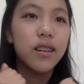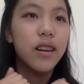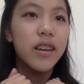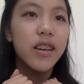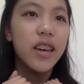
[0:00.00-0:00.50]

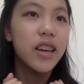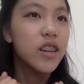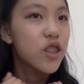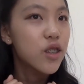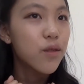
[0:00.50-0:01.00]
like
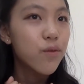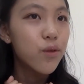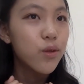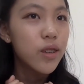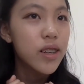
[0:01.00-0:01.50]
Asian
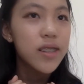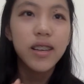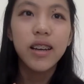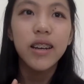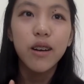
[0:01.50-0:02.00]
food is,
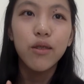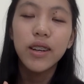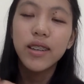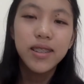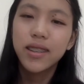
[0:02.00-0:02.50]
and now
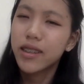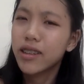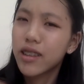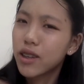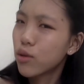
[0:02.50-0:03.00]
it is
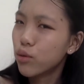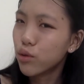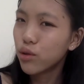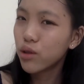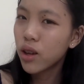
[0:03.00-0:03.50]
suddenly
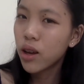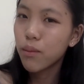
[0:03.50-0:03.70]
cool